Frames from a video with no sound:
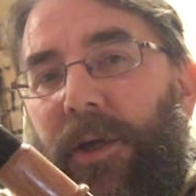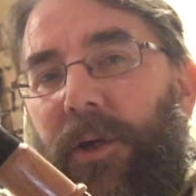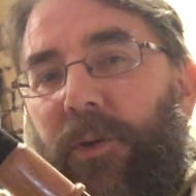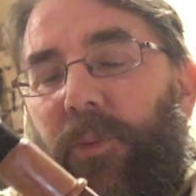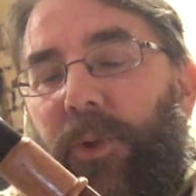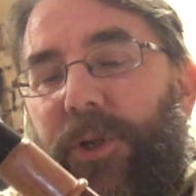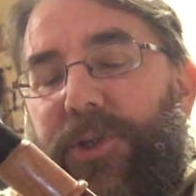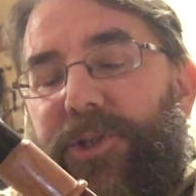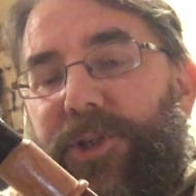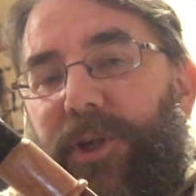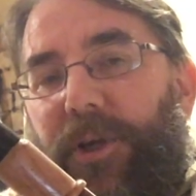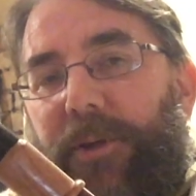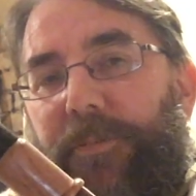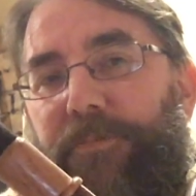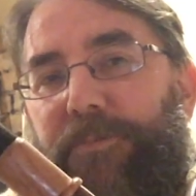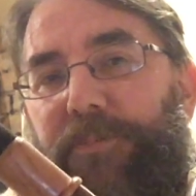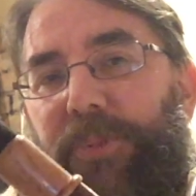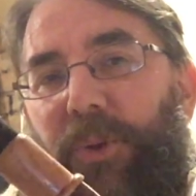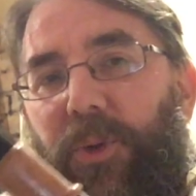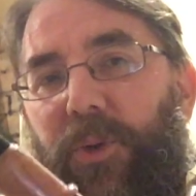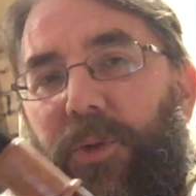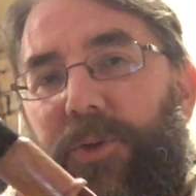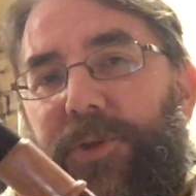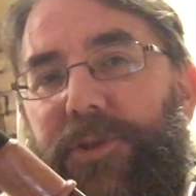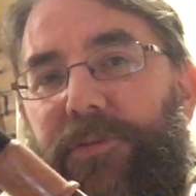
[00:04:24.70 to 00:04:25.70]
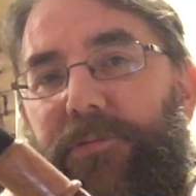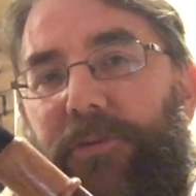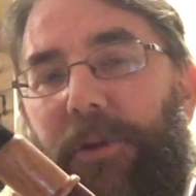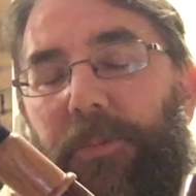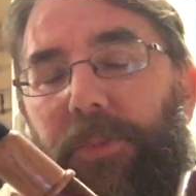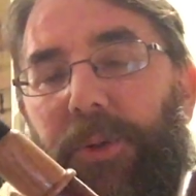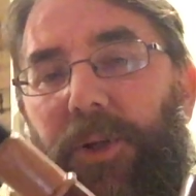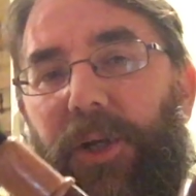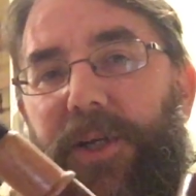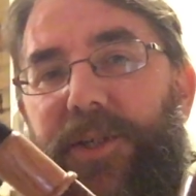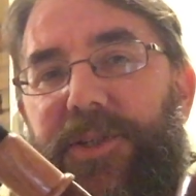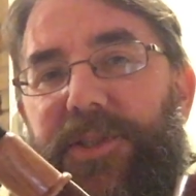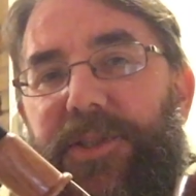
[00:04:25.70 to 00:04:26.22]
which I bought to
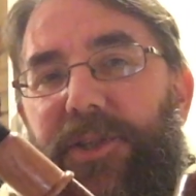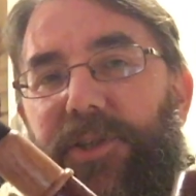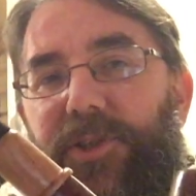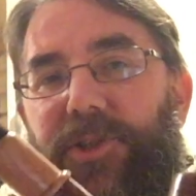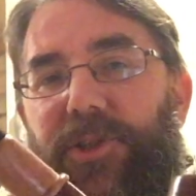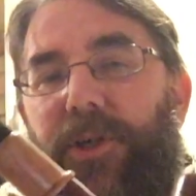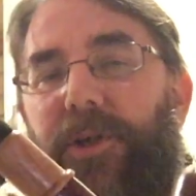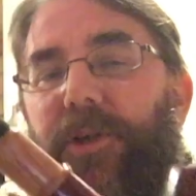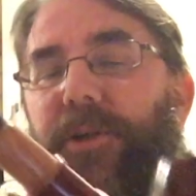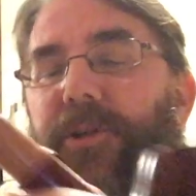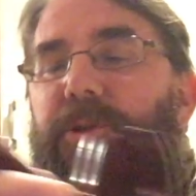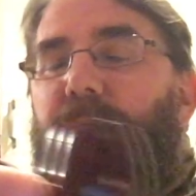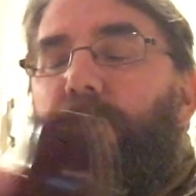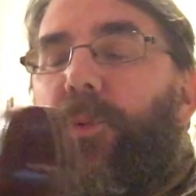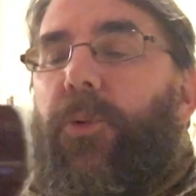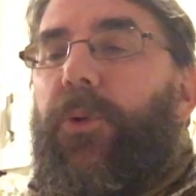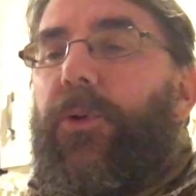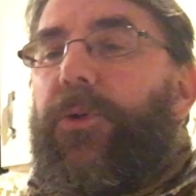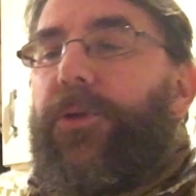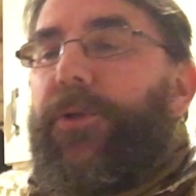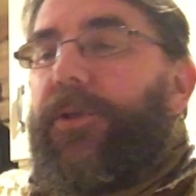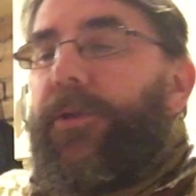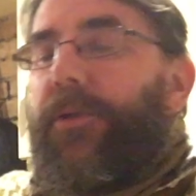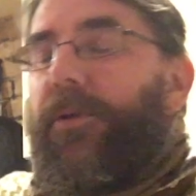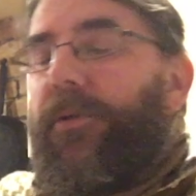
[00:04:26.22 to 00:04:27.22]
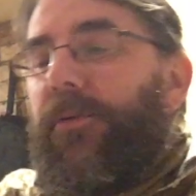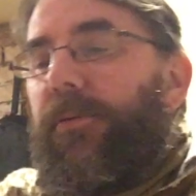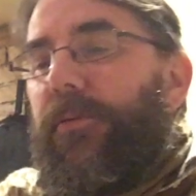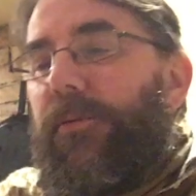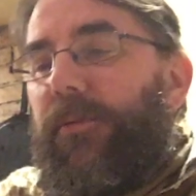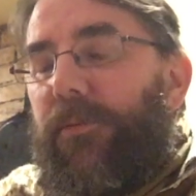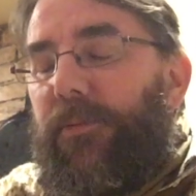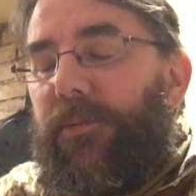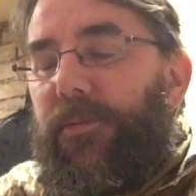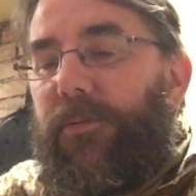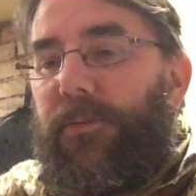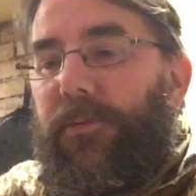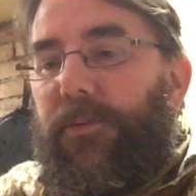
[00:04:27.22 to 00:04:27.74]
replace the church warden
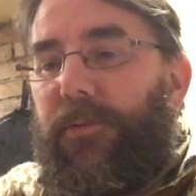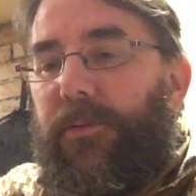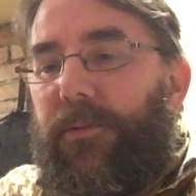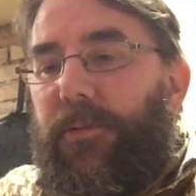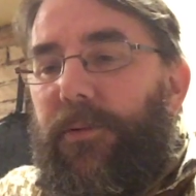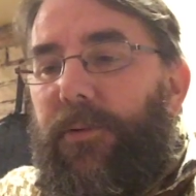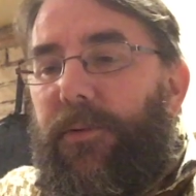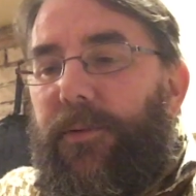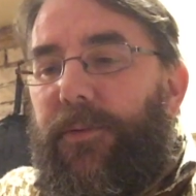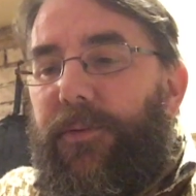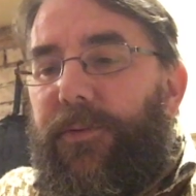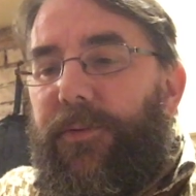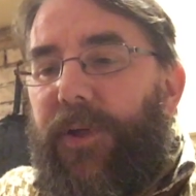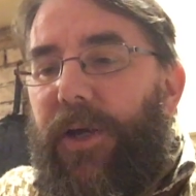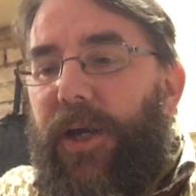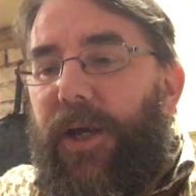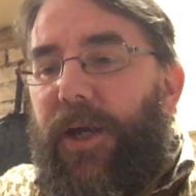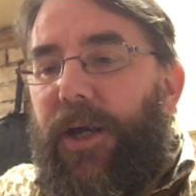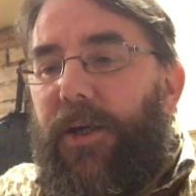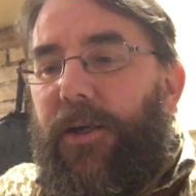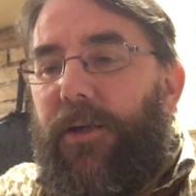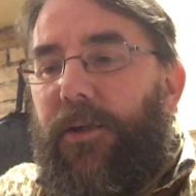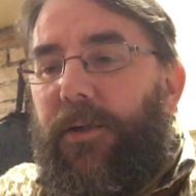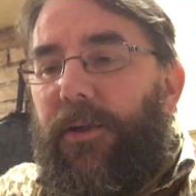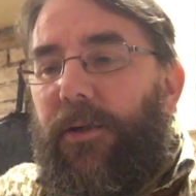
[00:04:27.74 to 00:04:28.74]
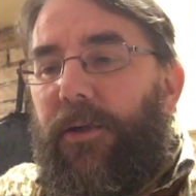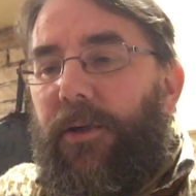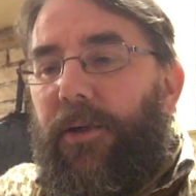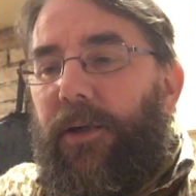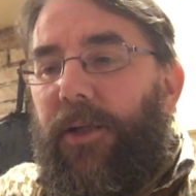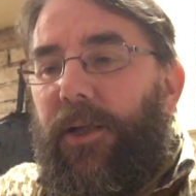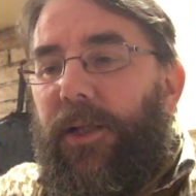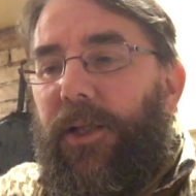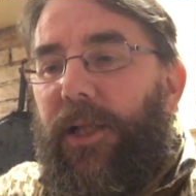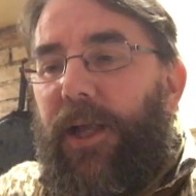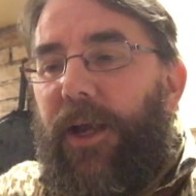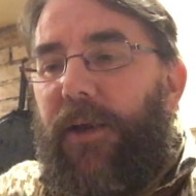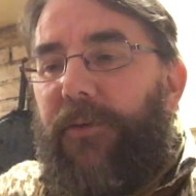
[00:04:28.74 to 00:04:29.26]
that I
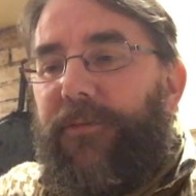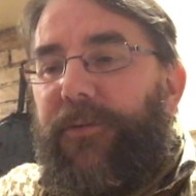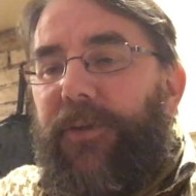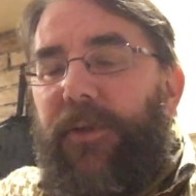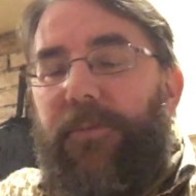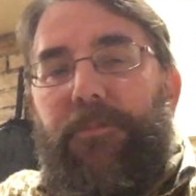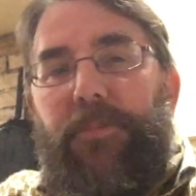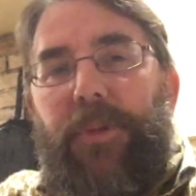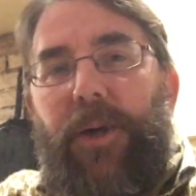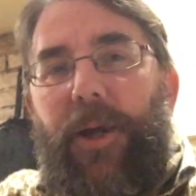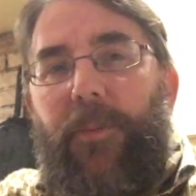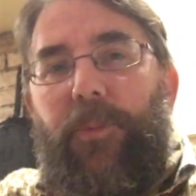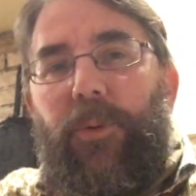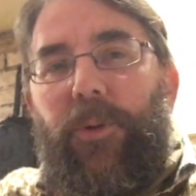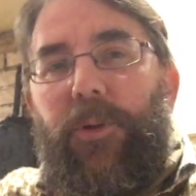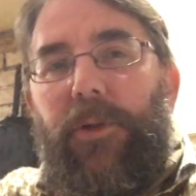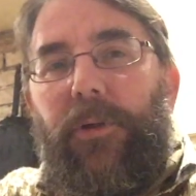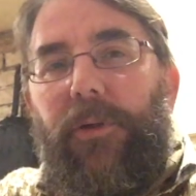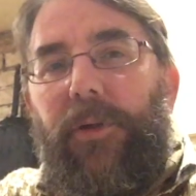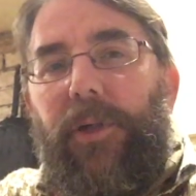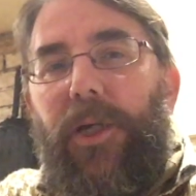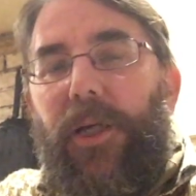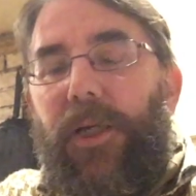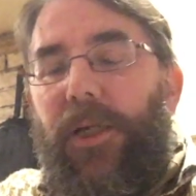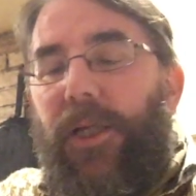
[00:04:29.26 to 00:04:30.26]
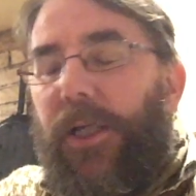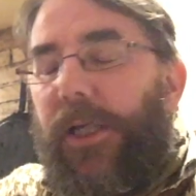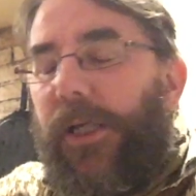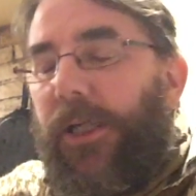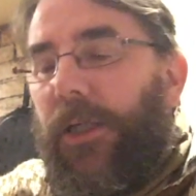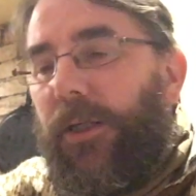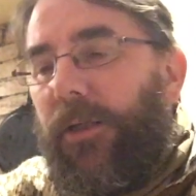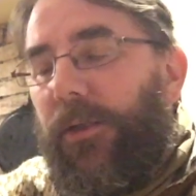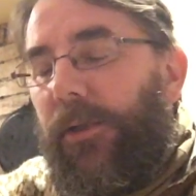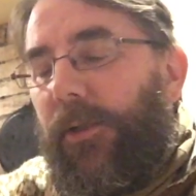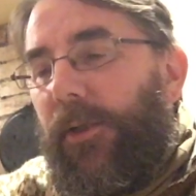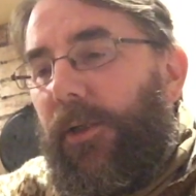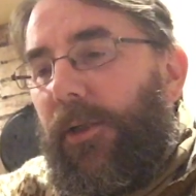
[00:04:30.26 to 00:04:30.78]
left in Papua New Guinea
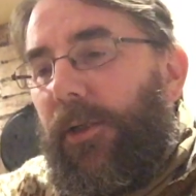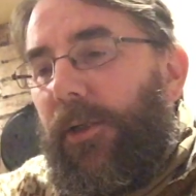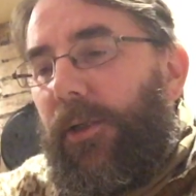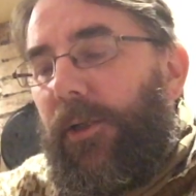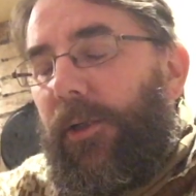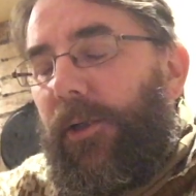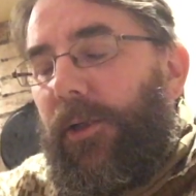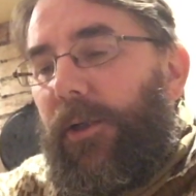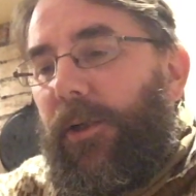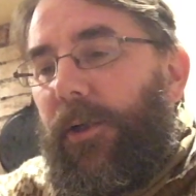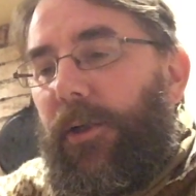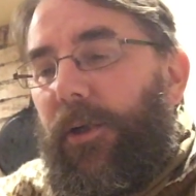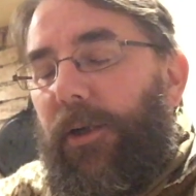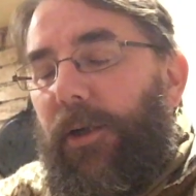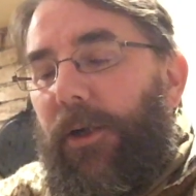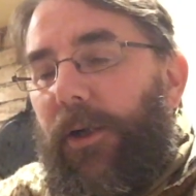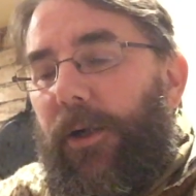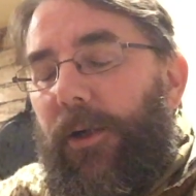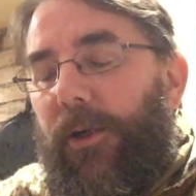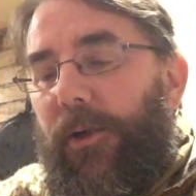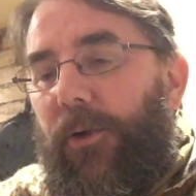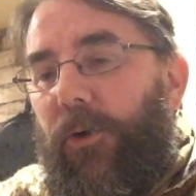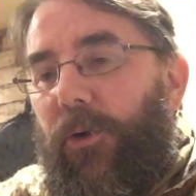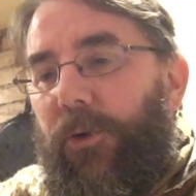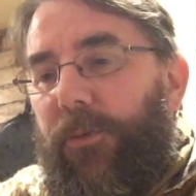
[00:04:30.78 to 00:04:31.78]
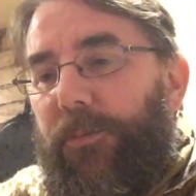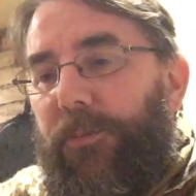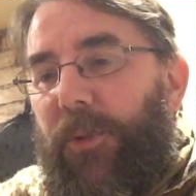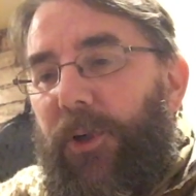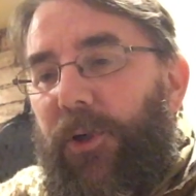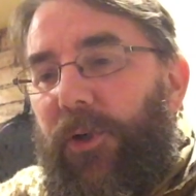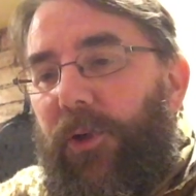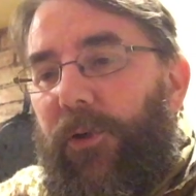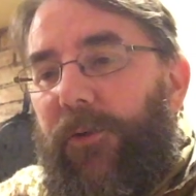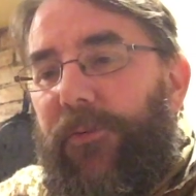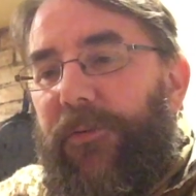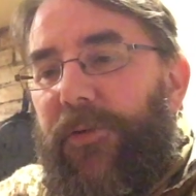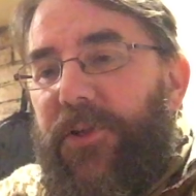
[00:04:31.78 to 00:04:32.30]
uh, on my
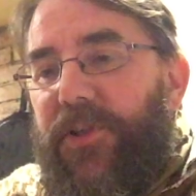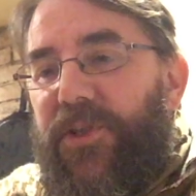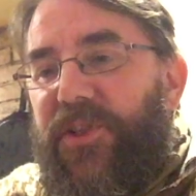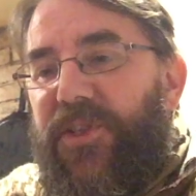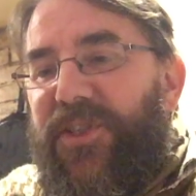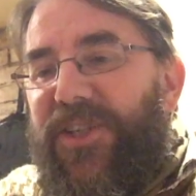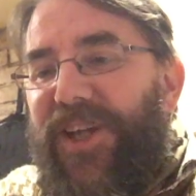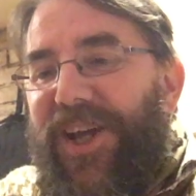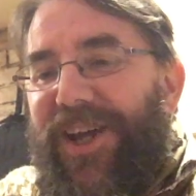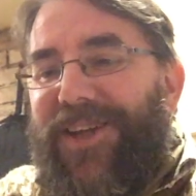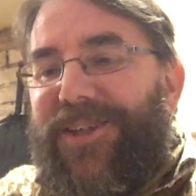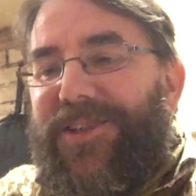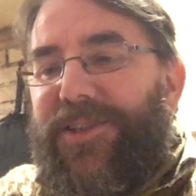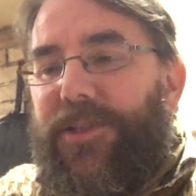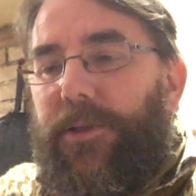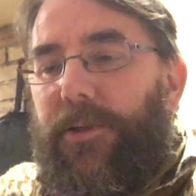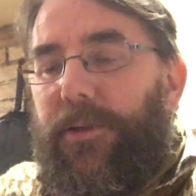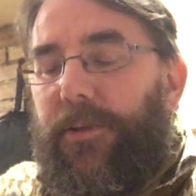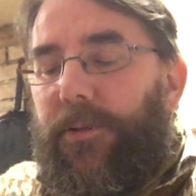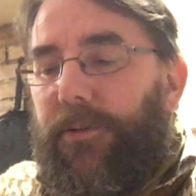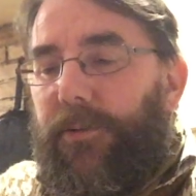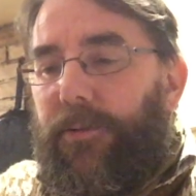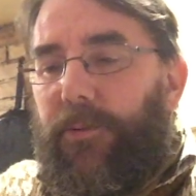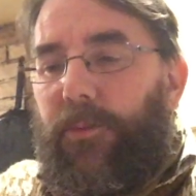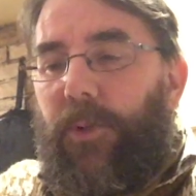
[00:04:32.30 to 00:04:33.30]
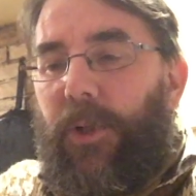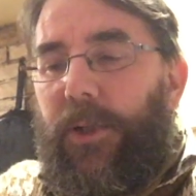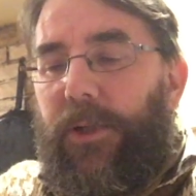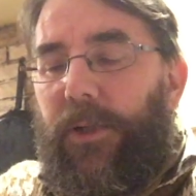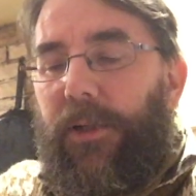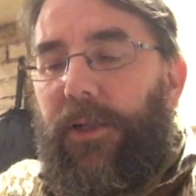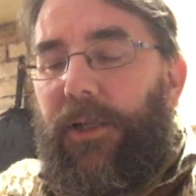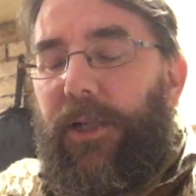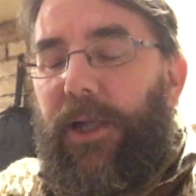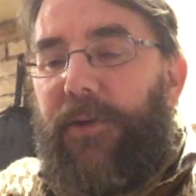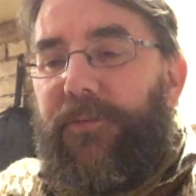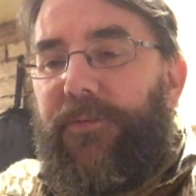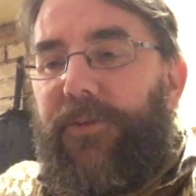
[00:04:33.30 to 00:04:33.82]
office desk when I
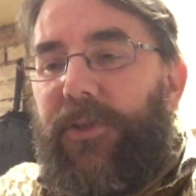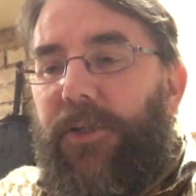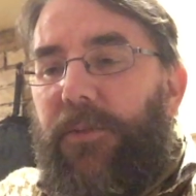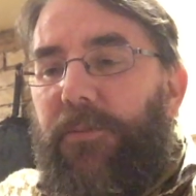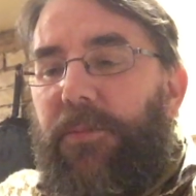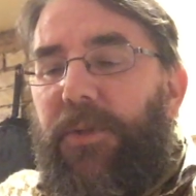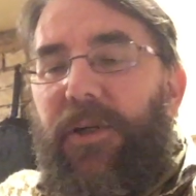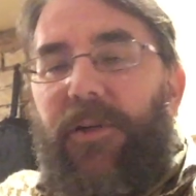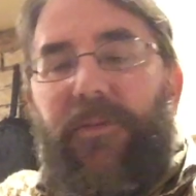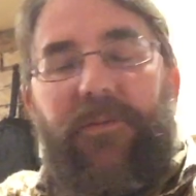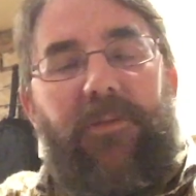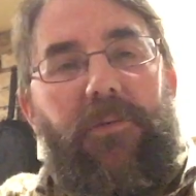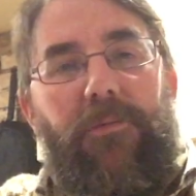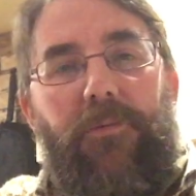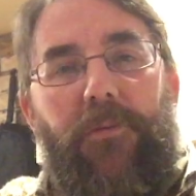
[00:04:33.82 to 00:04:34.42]
left in a bit of a